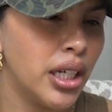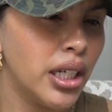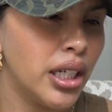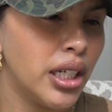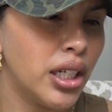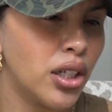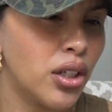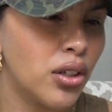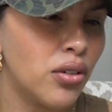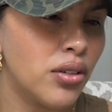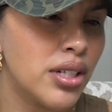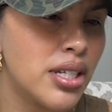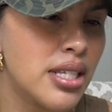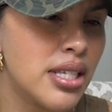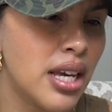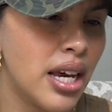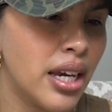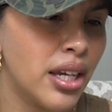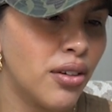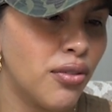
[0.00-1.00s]

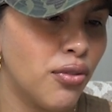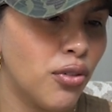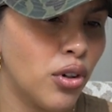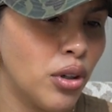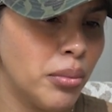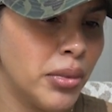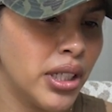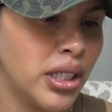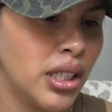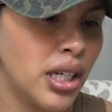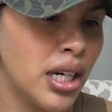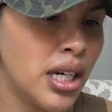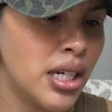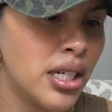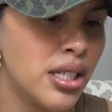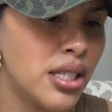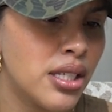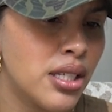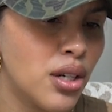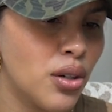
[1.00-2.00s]
eco-designed
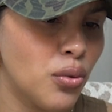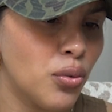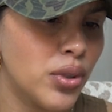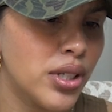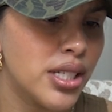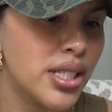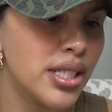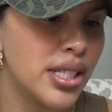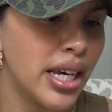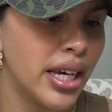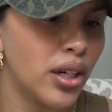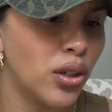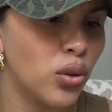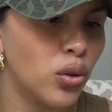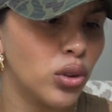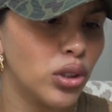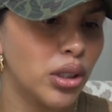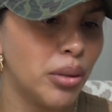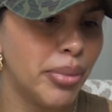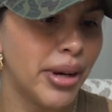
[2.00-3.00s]
formulas,
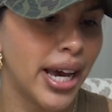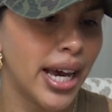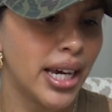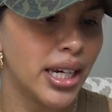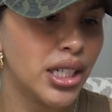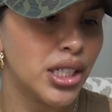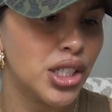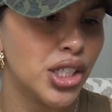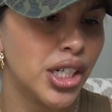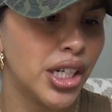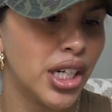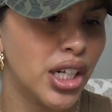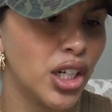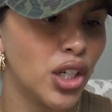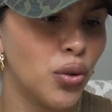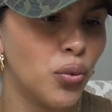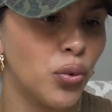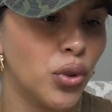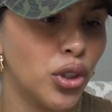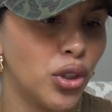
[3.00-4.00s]
recycled
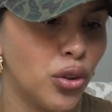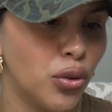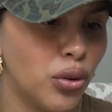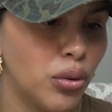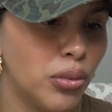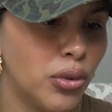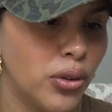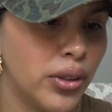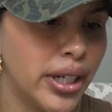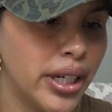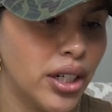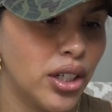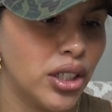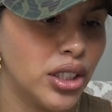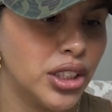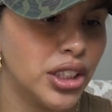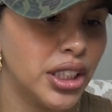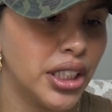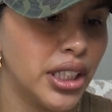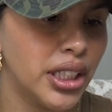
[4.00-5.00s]
packaging, renewable
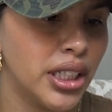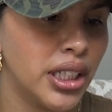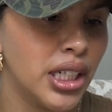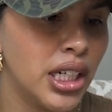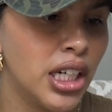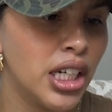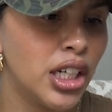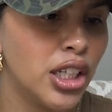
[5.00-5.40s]
energy.